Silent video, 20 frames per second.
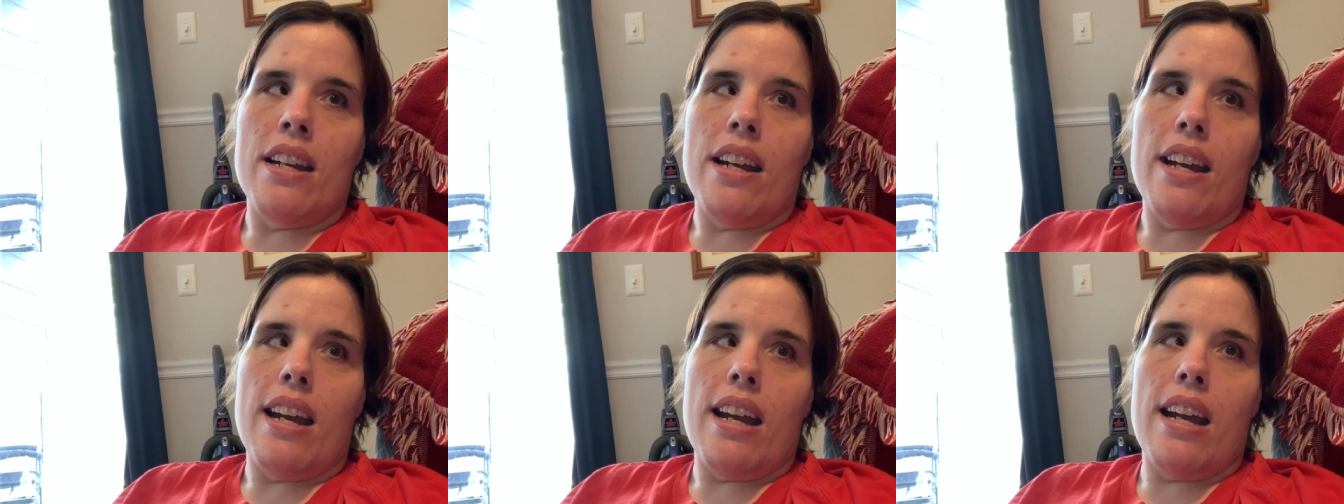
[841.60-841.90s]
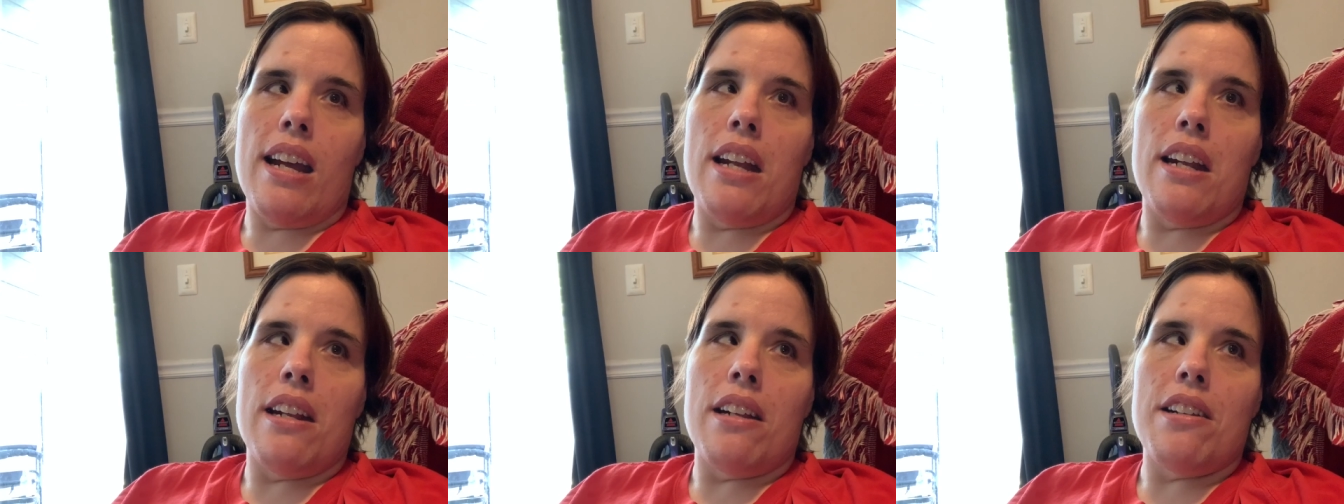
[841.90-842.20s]

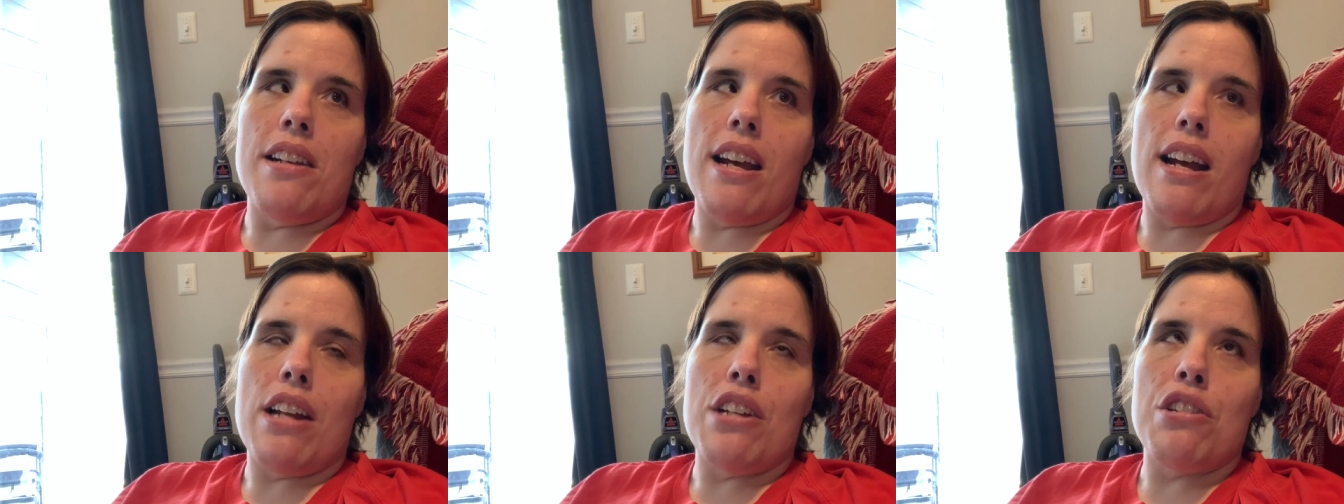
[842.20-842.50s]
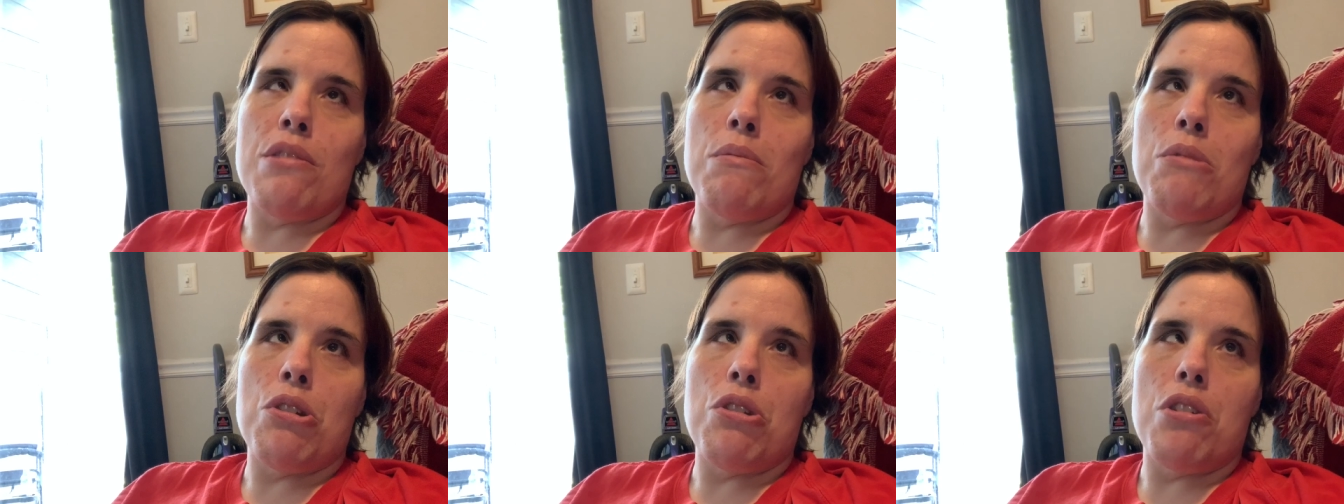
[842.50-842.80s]
and attach
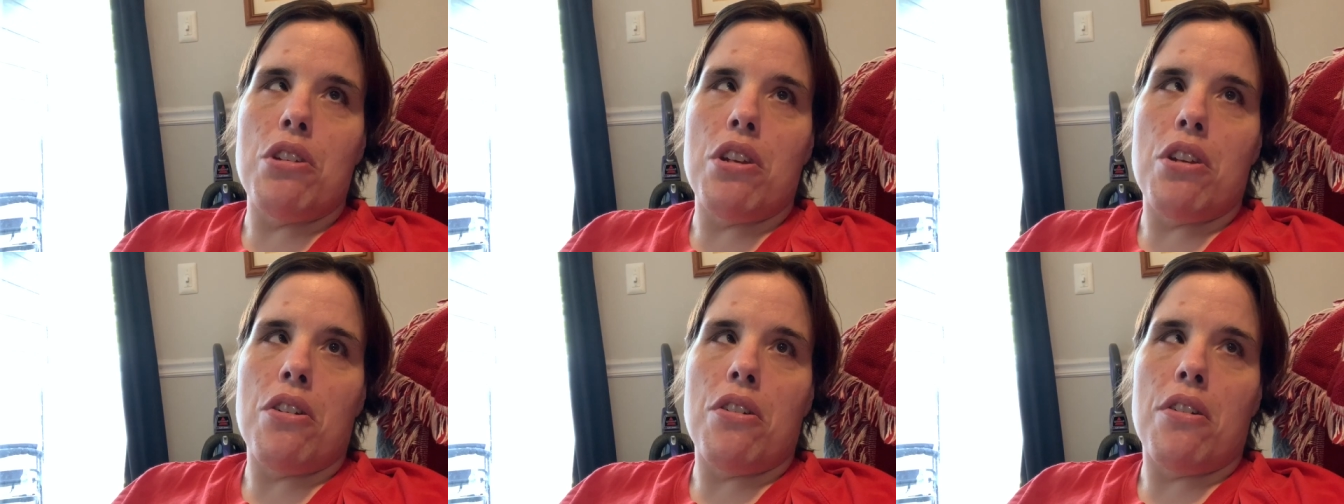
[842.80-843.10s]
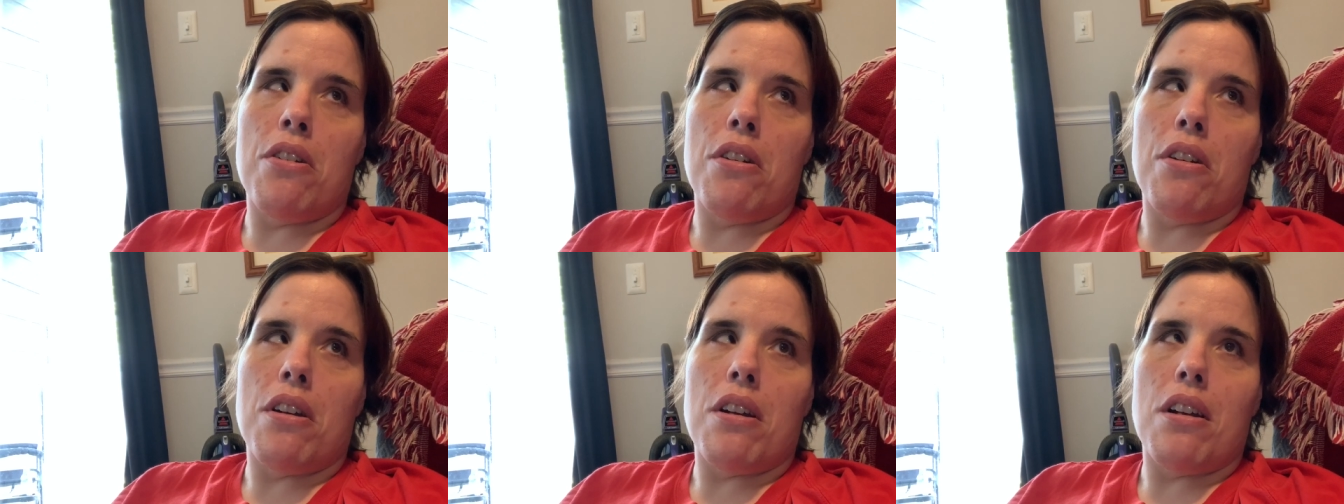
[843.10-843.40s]
them to
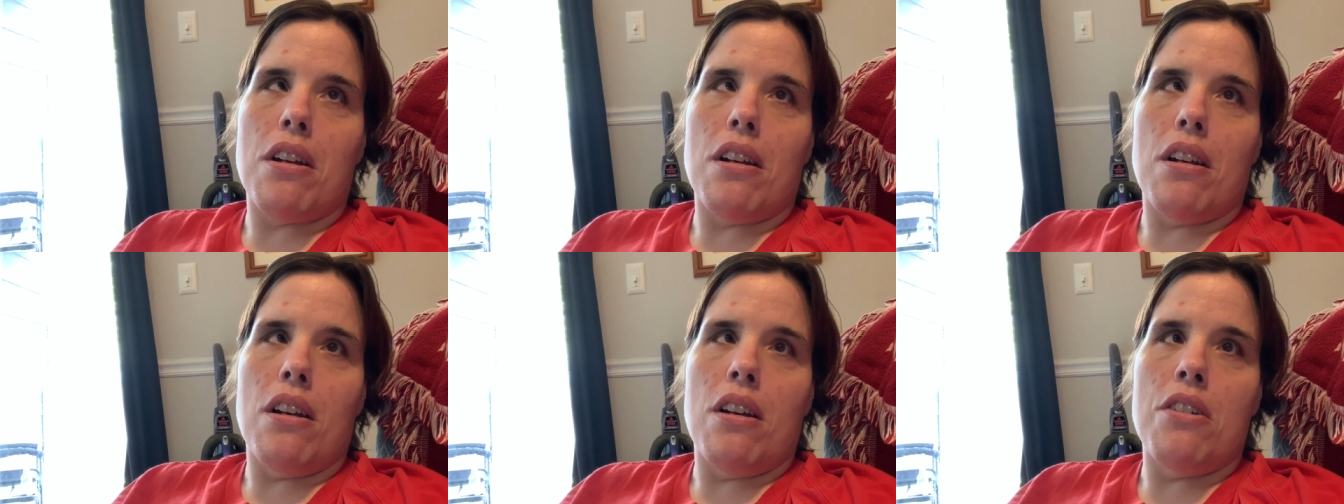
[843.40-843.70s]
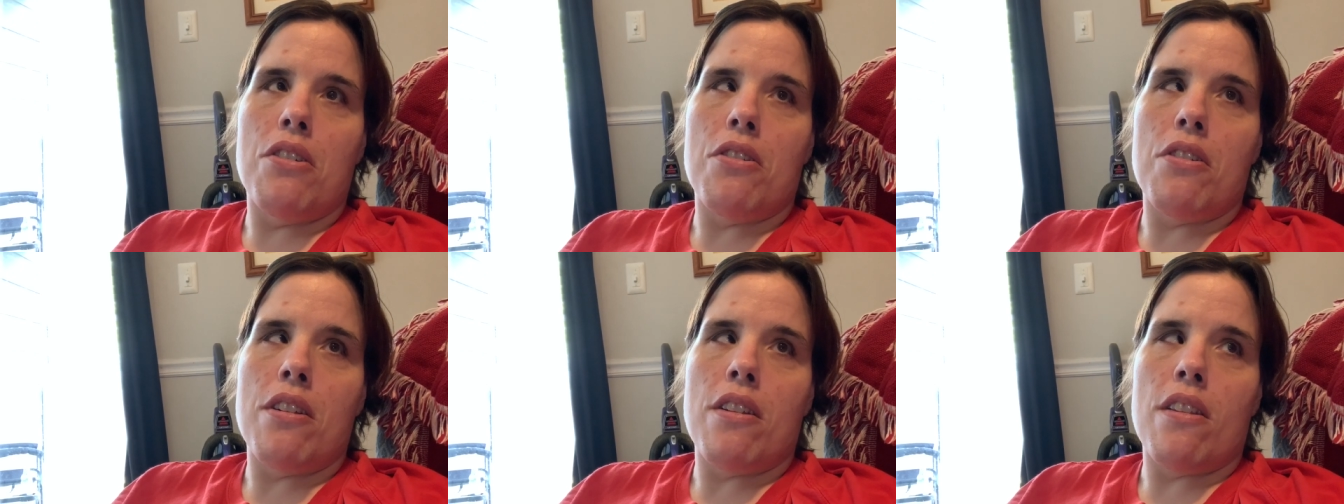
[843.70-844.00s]
your
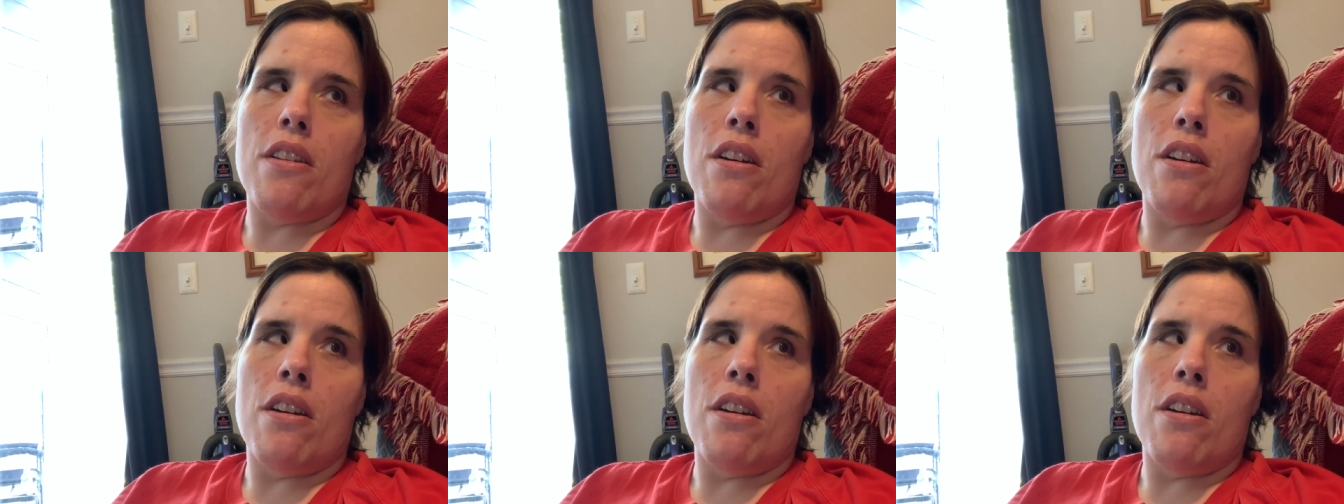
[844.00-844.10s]
under